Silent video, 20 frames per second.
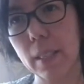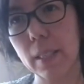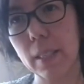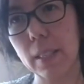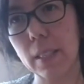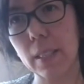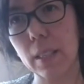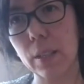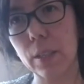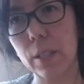
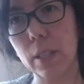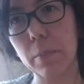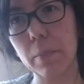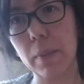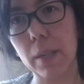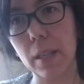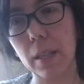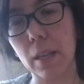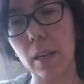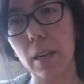This is going to
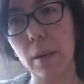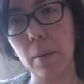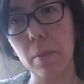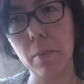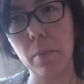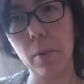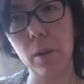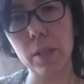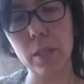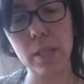be the
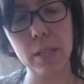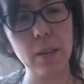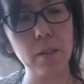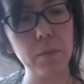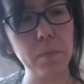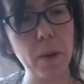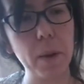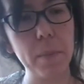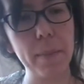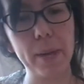body
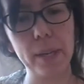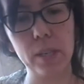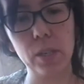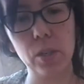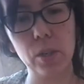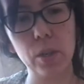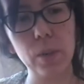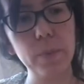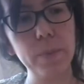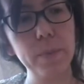of my
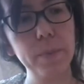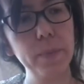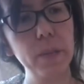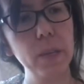banjo.